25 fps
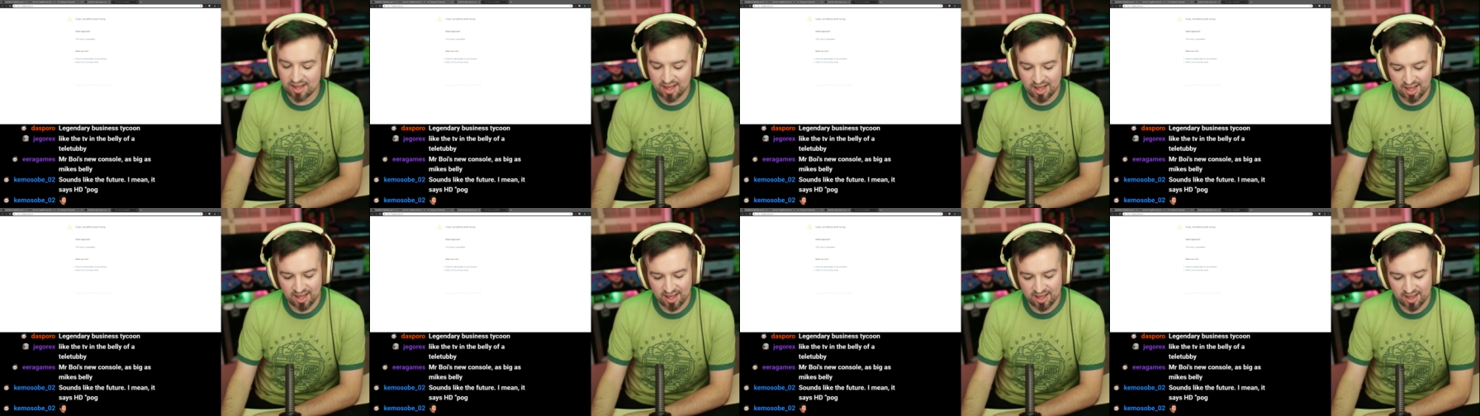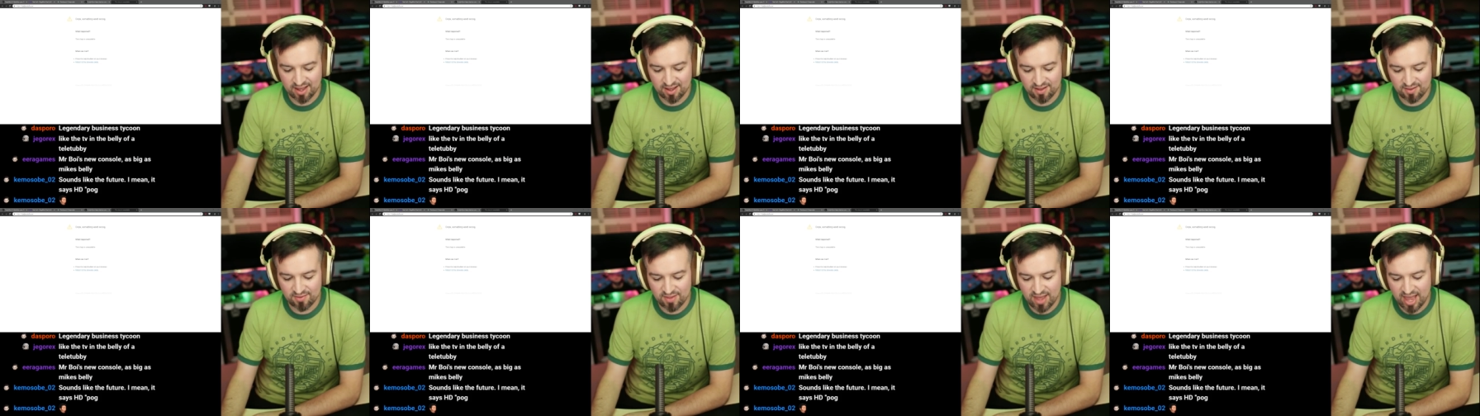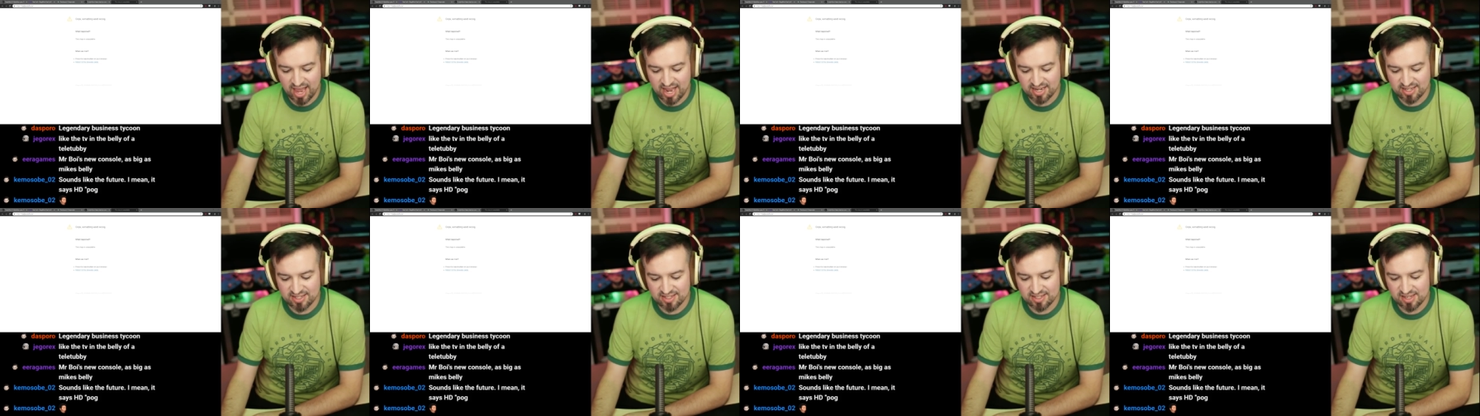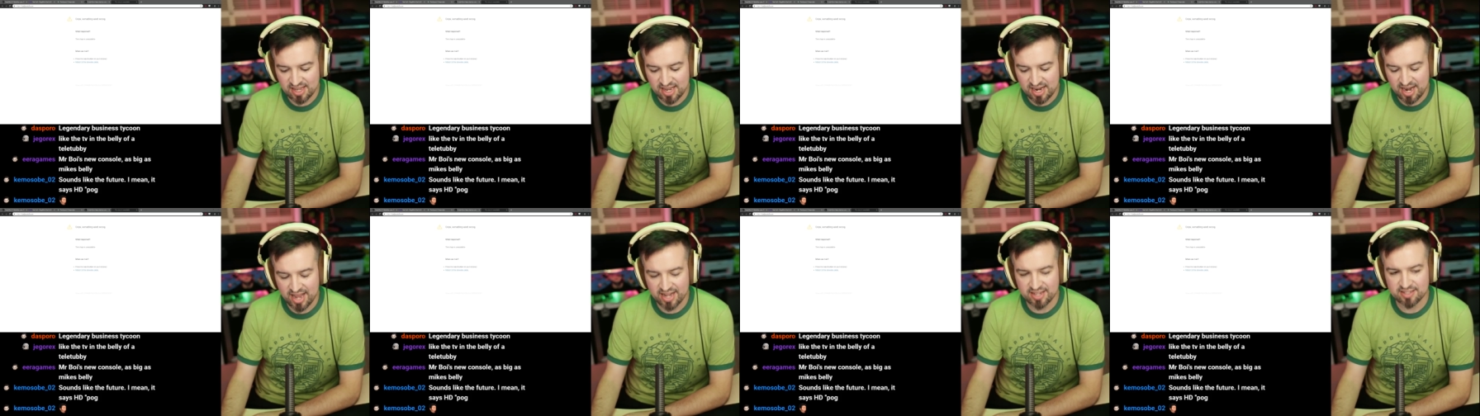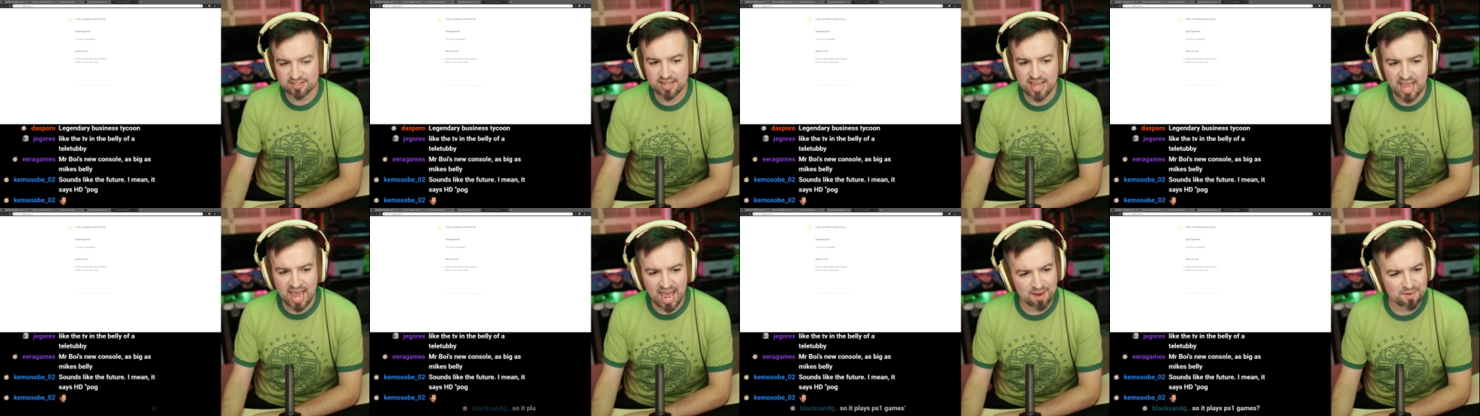an
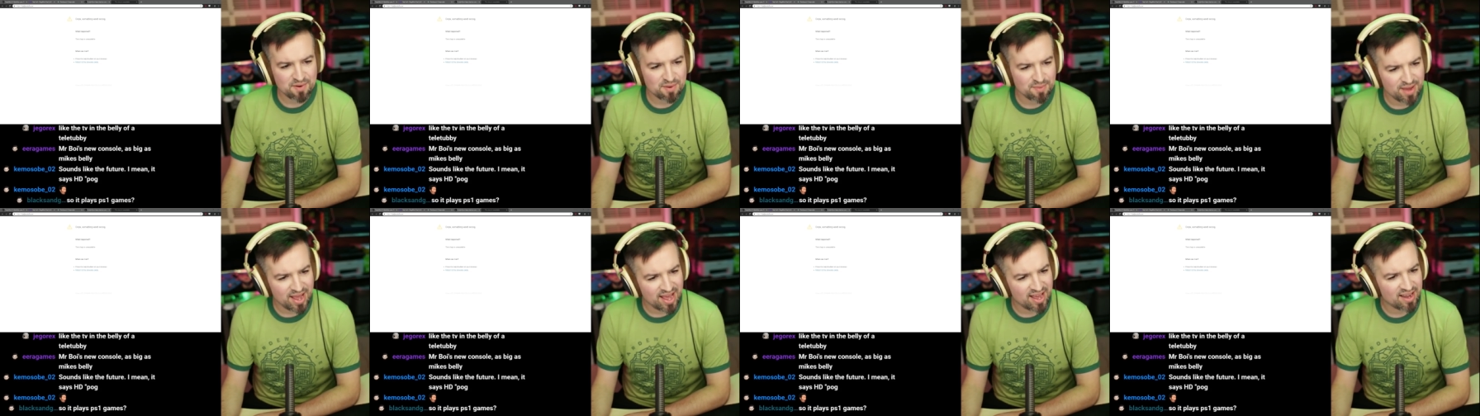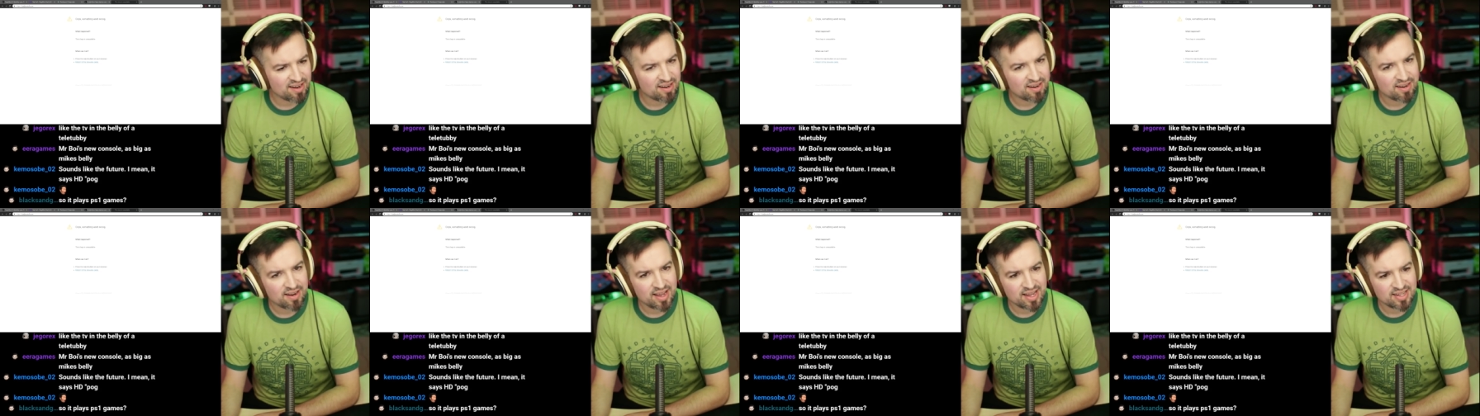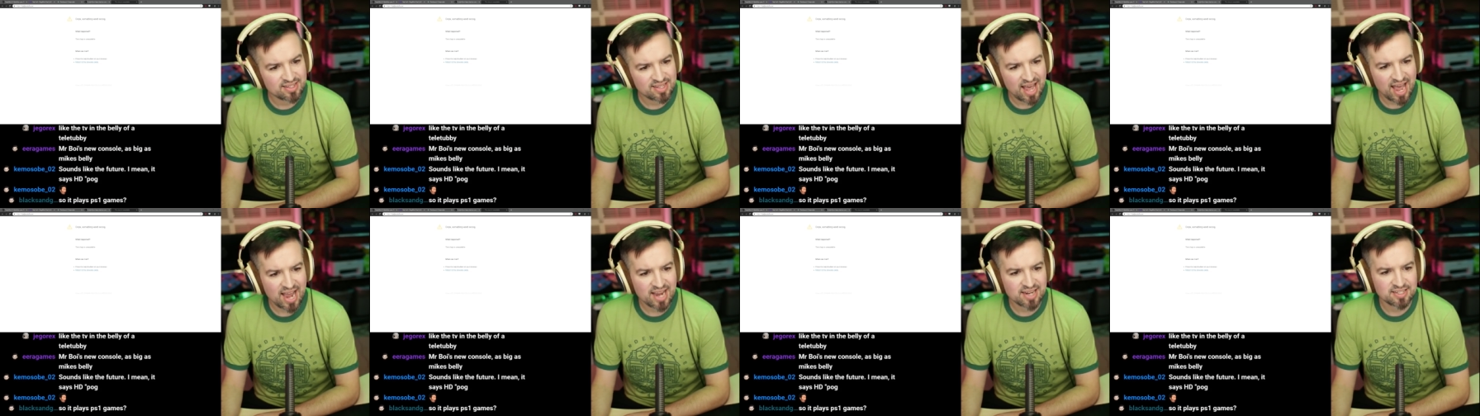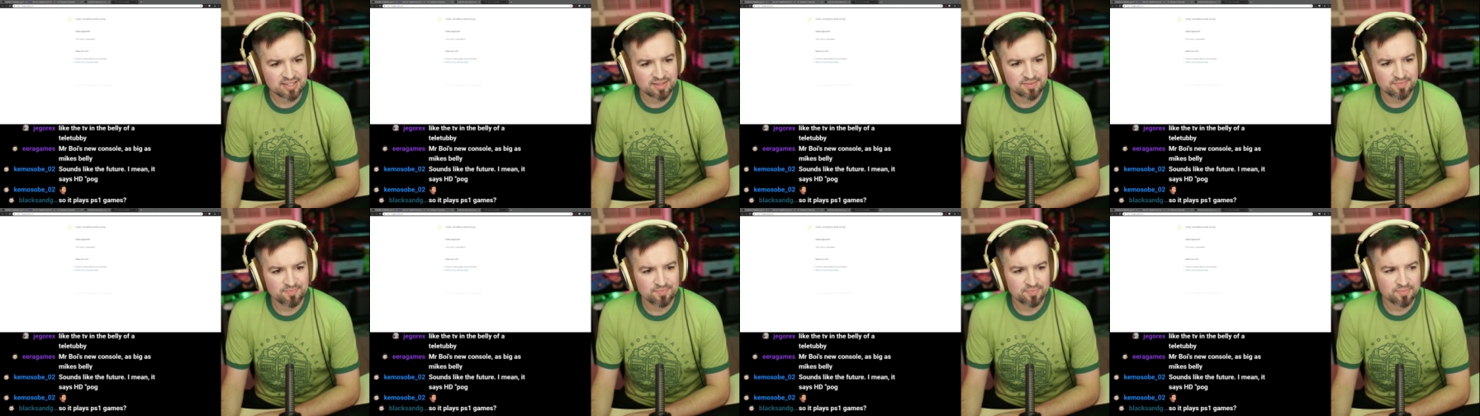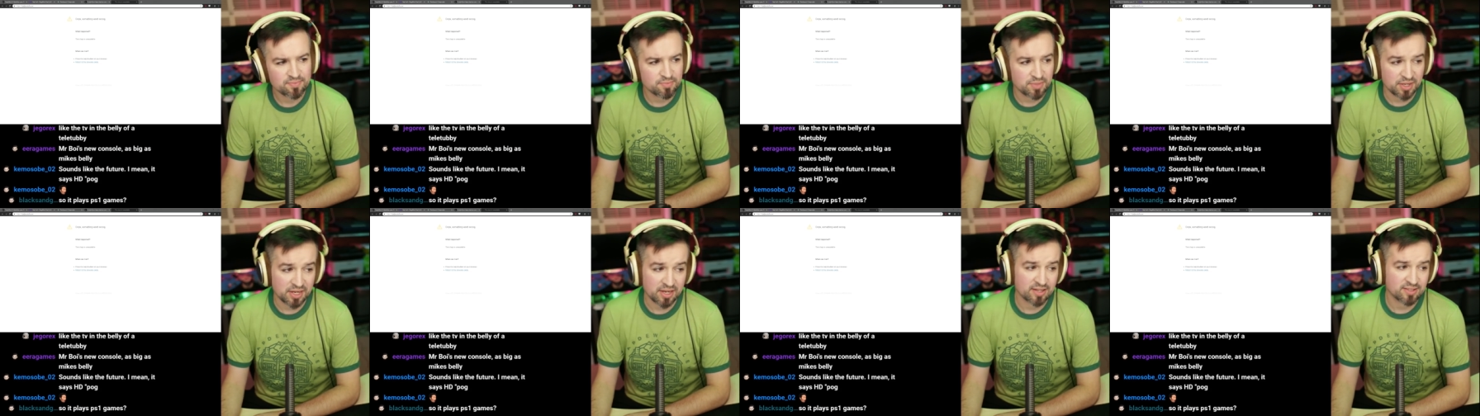ex-cameraman has hacked him
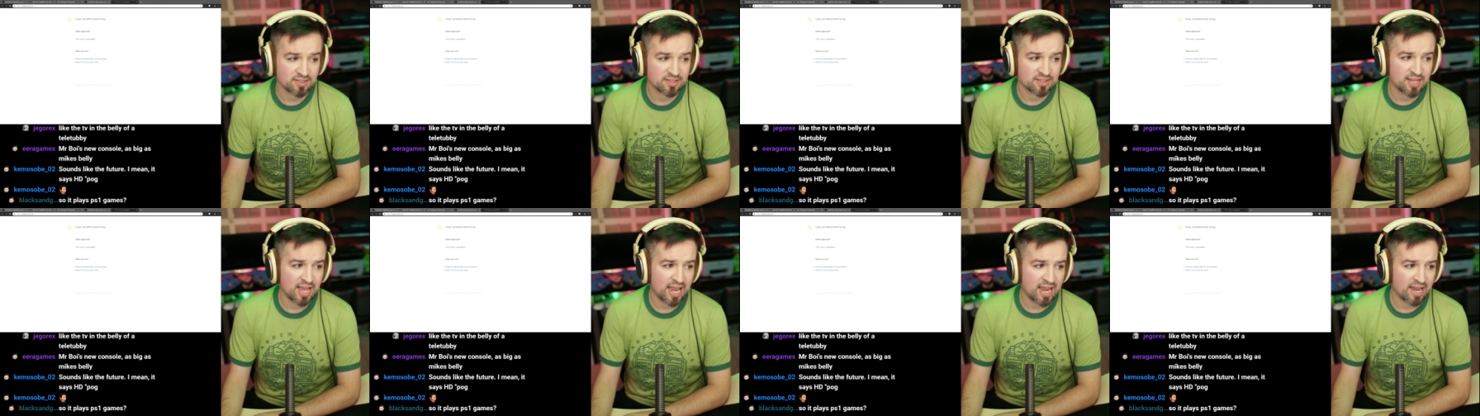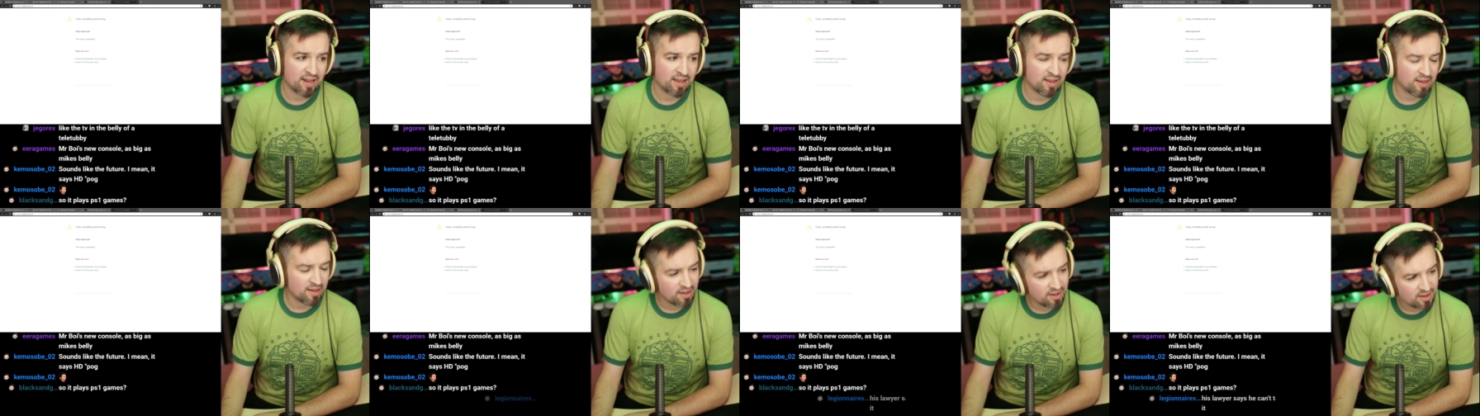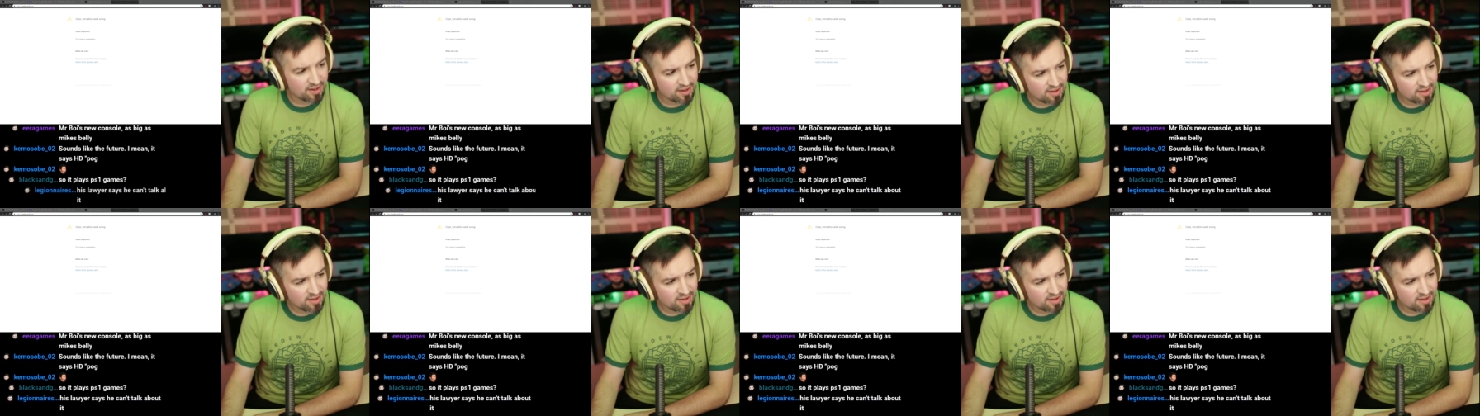because he's hating.